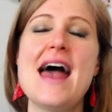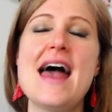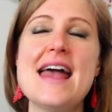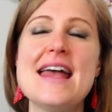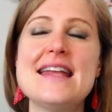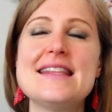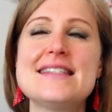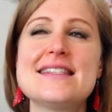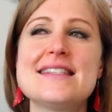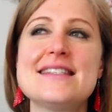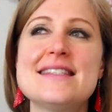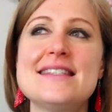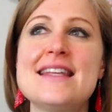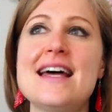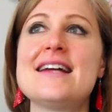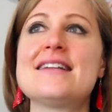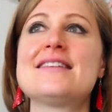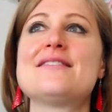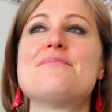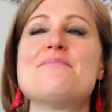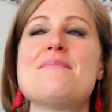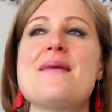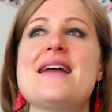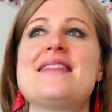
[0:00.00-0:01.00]
It's
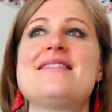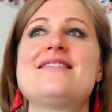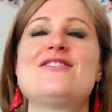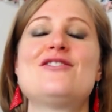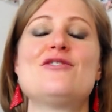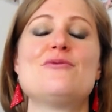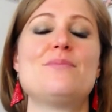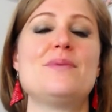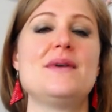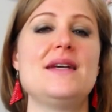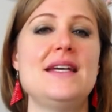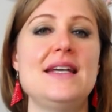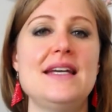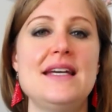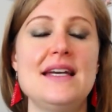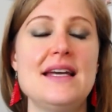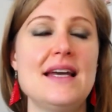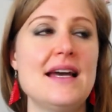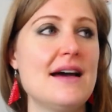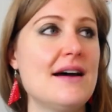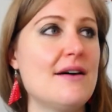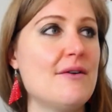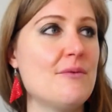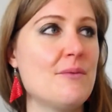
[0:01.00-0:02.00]
not meant to
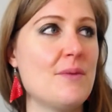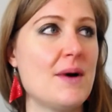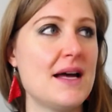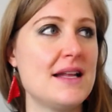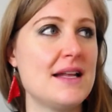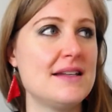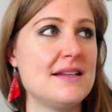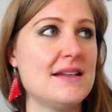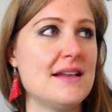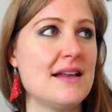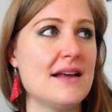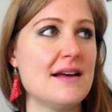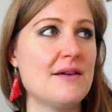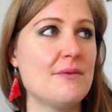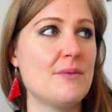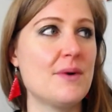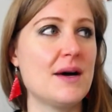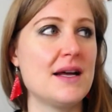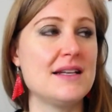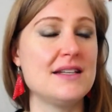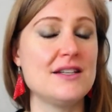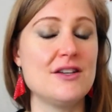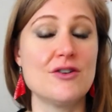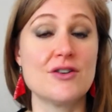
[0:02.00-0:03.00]
be
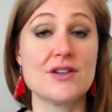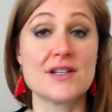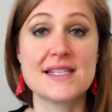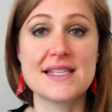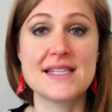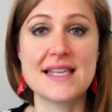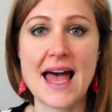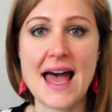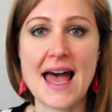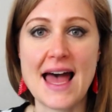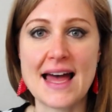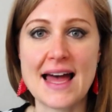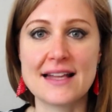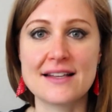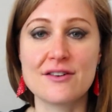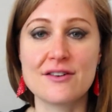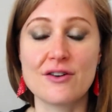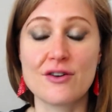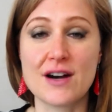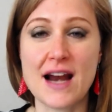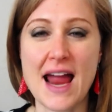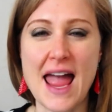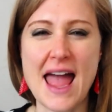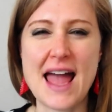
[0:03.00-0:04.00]
when you're sad
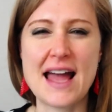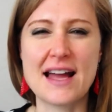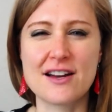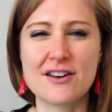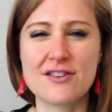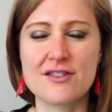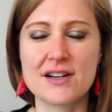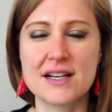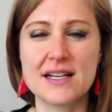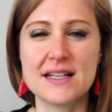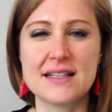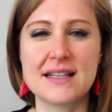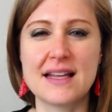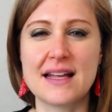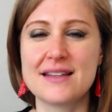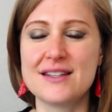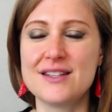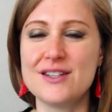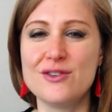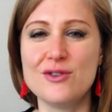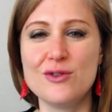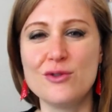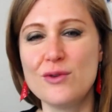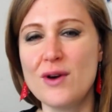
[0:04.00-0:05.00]
or angry that
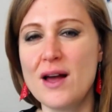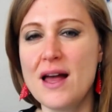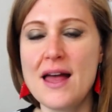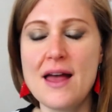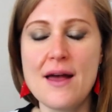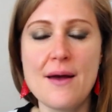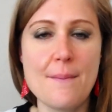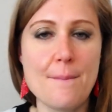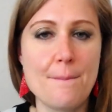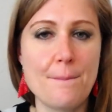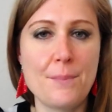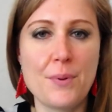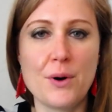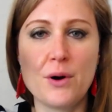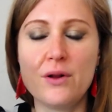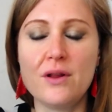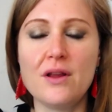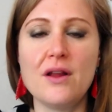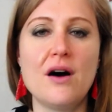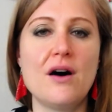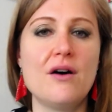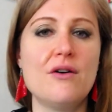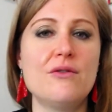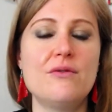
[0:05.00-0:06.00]
you pull
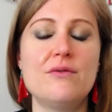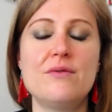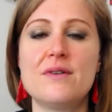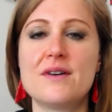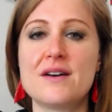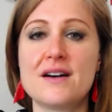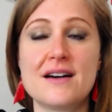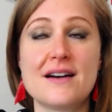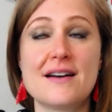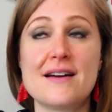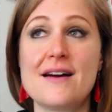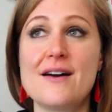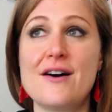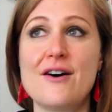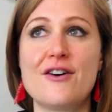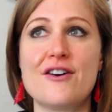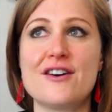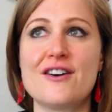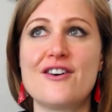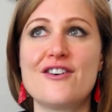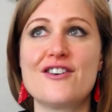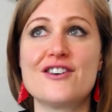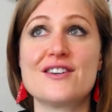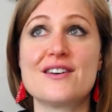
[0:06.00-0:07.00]
over
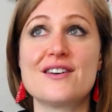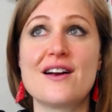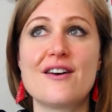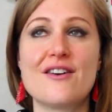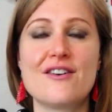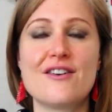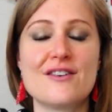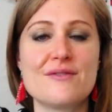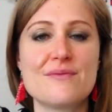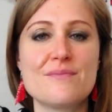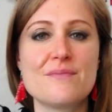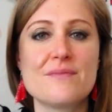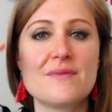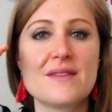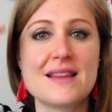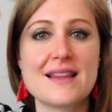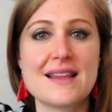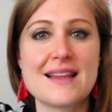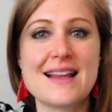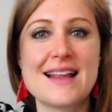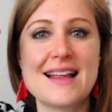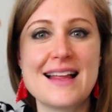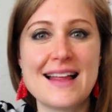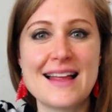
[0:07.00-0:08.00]
or
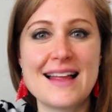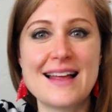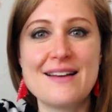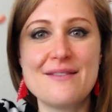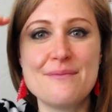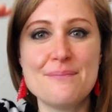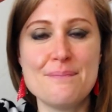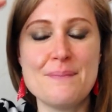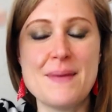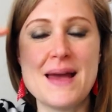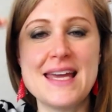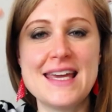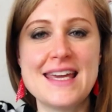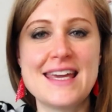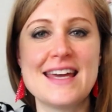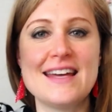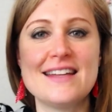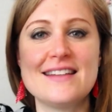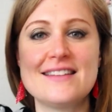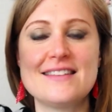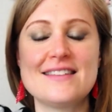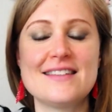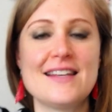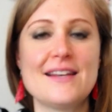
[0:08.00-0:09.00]
make
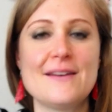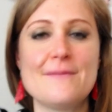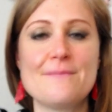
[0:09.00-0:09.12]
it